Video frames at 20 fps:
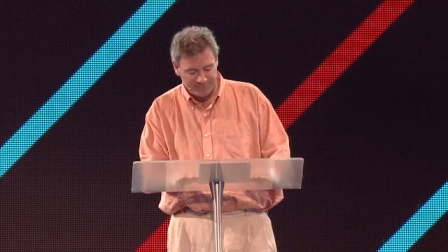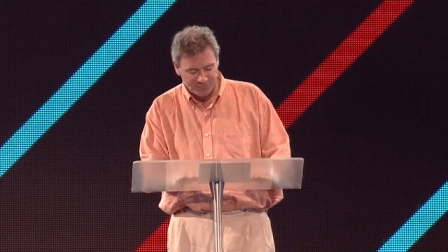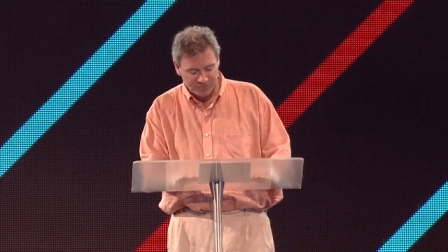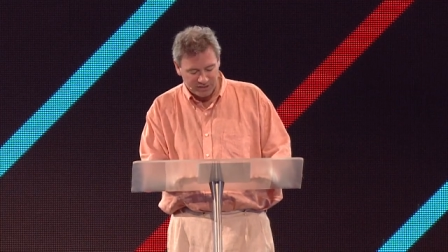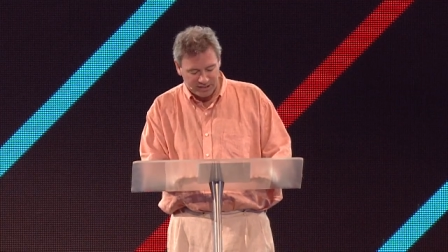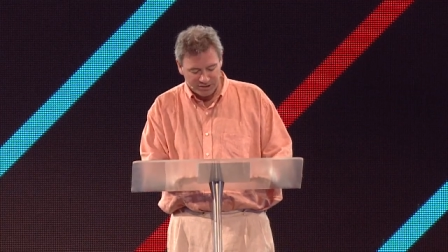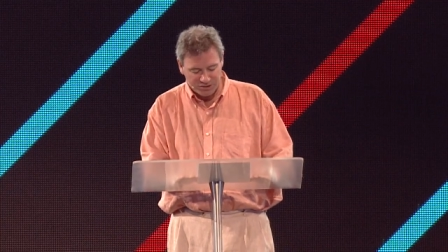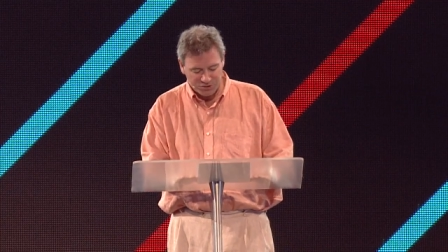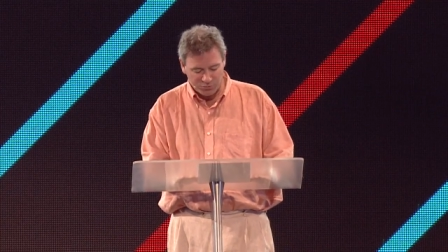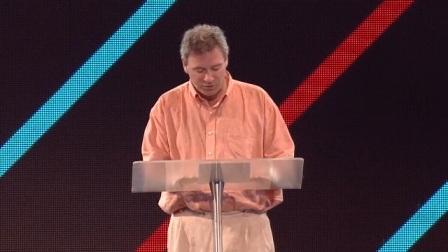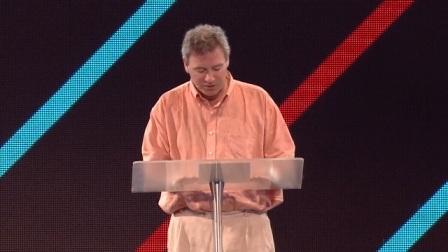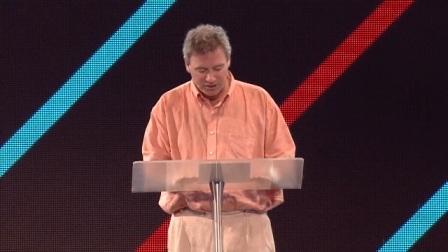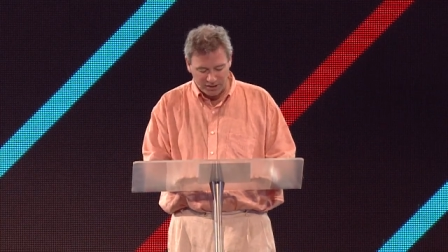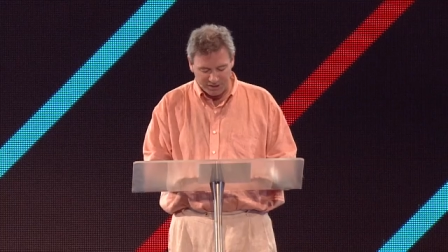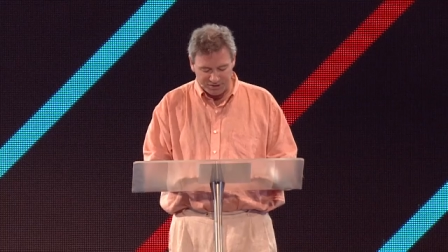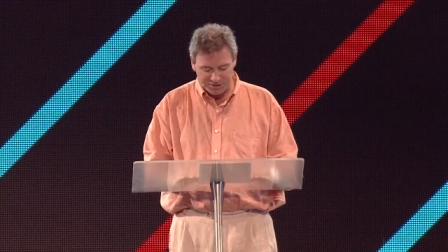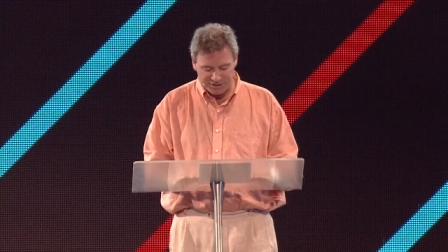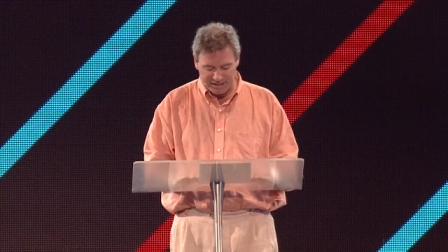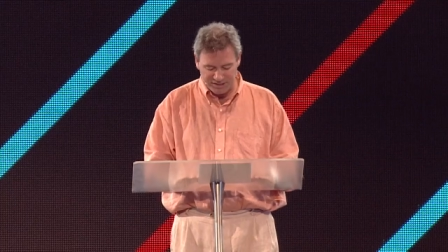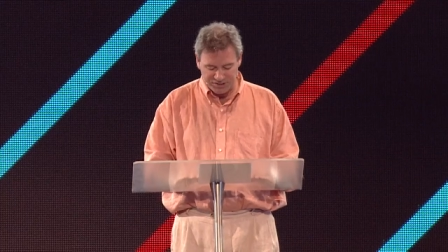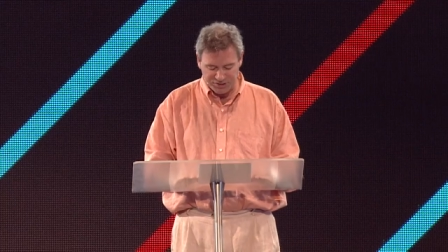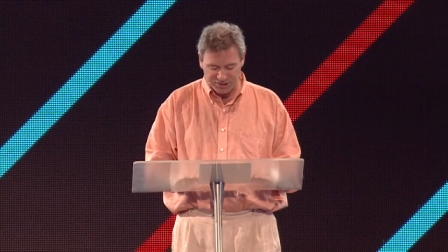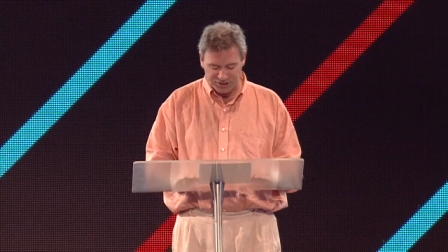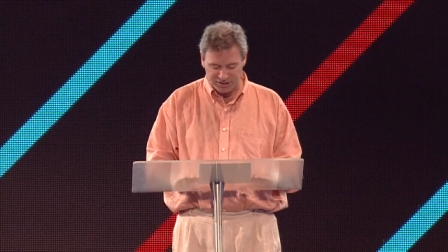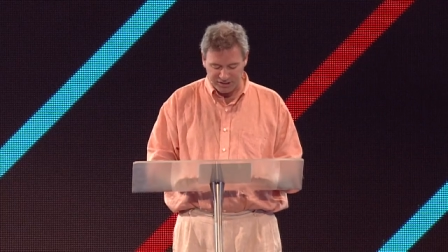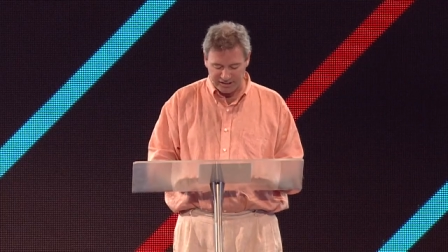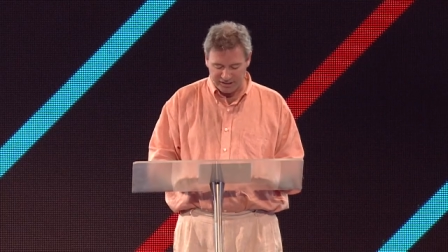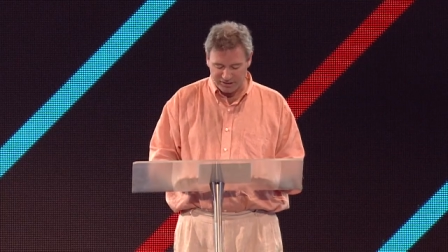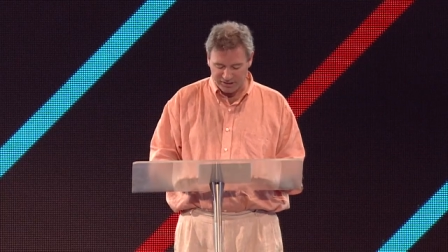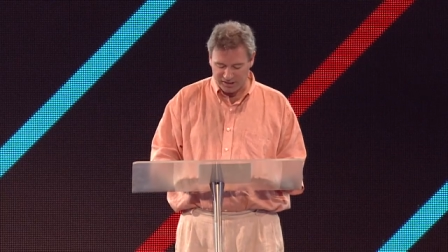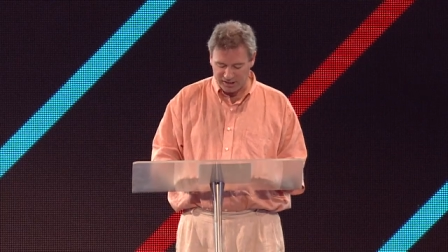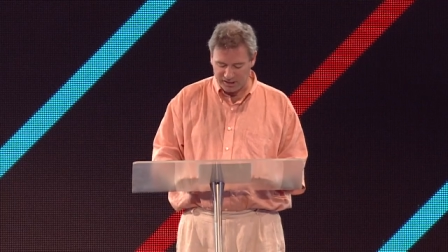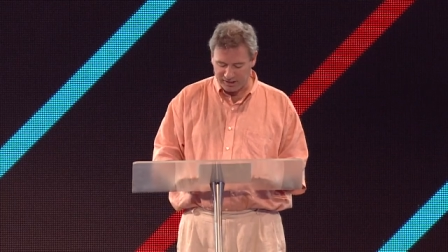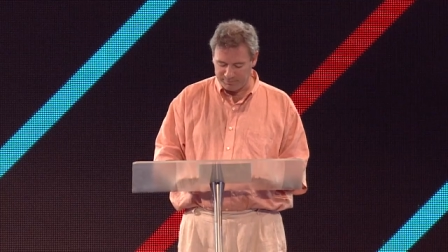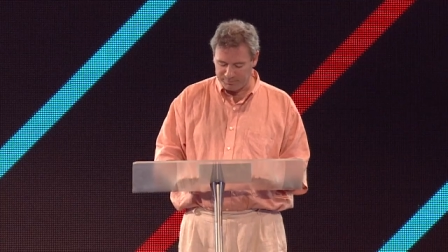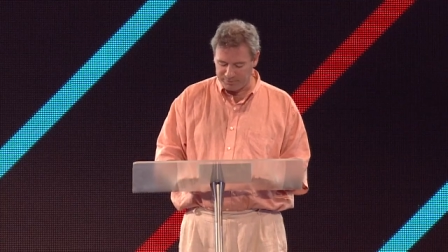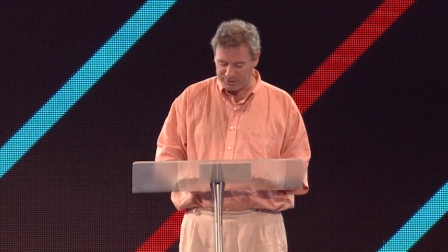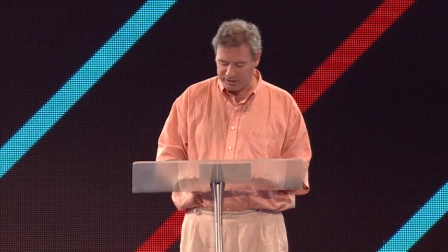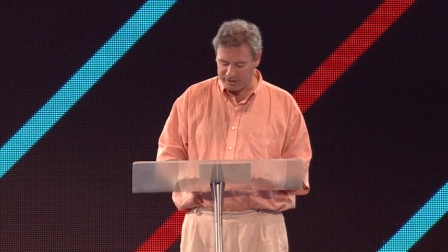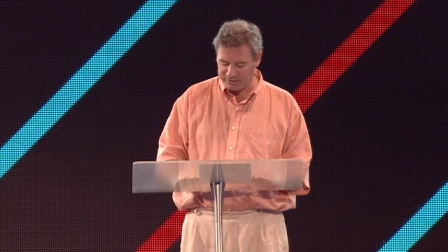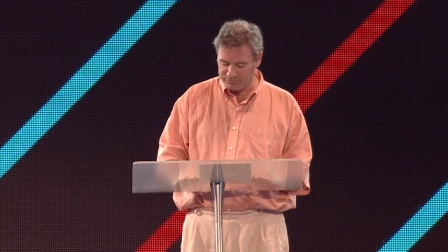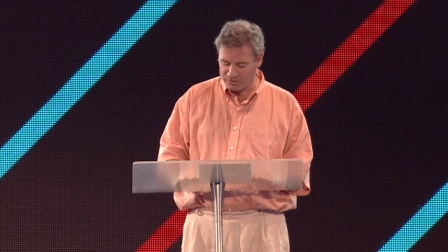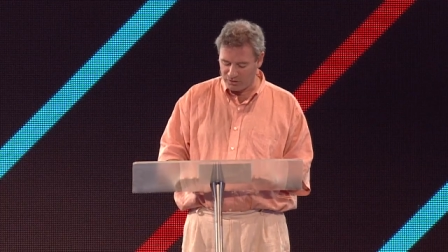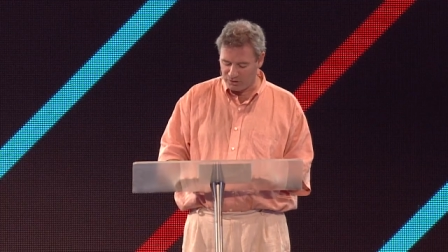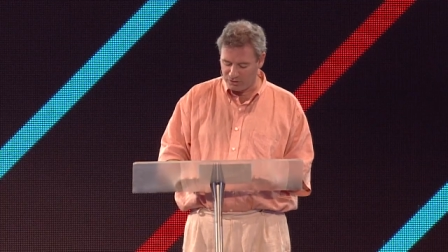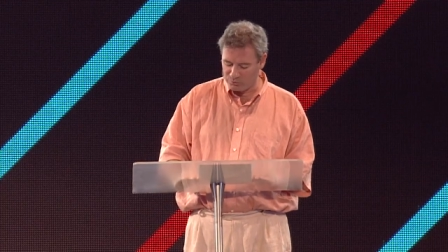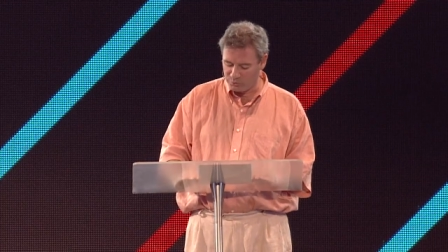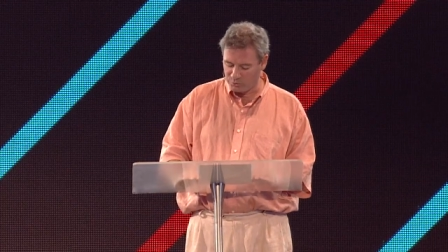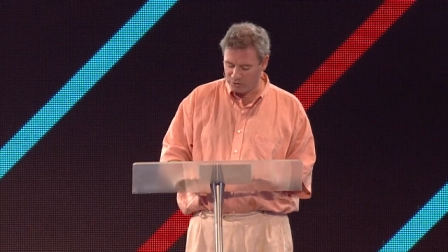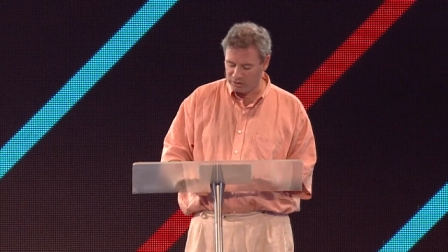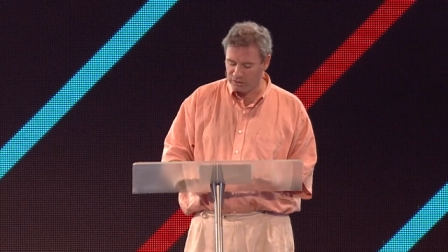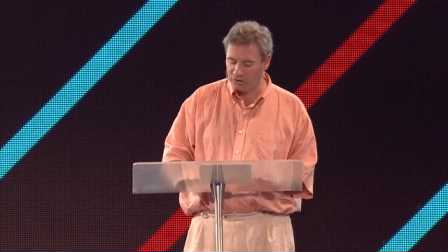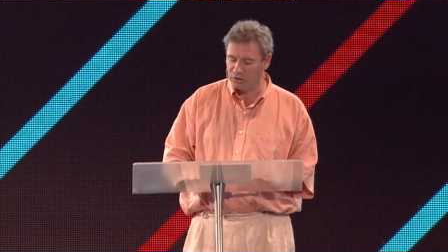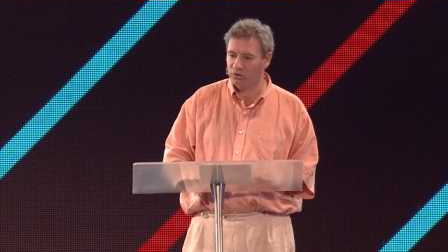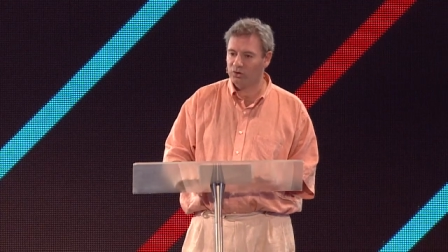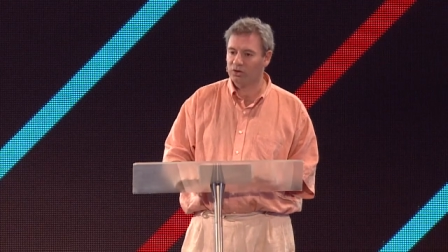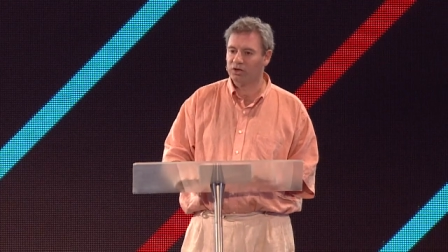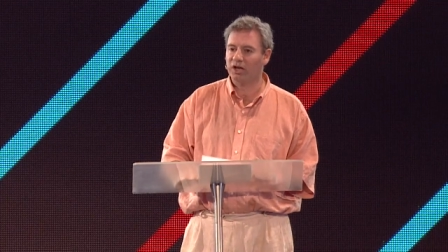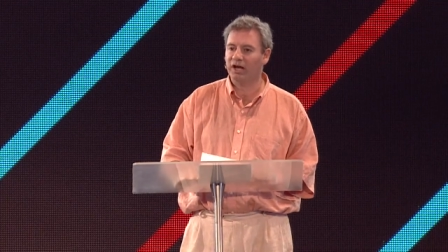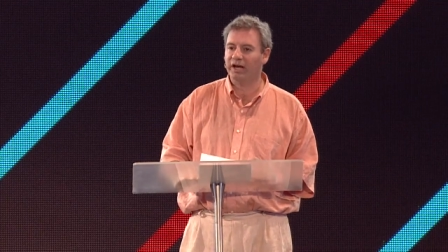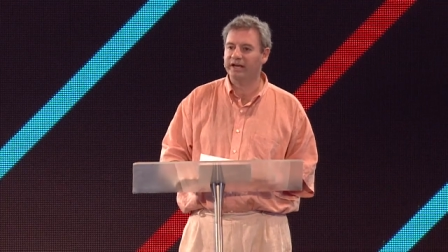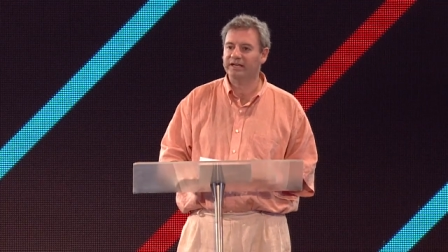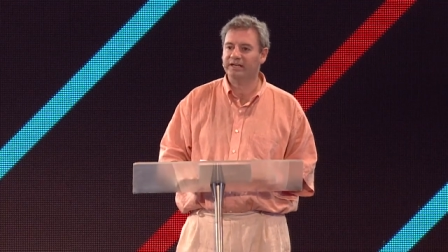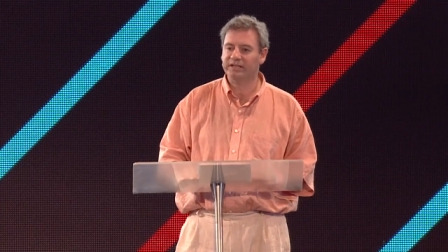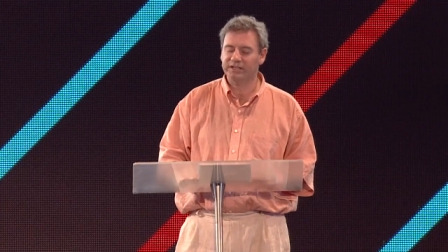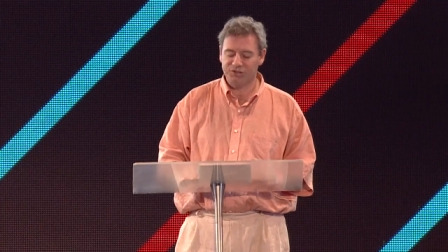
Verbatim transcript: That's what our destiny in the company of God will look like.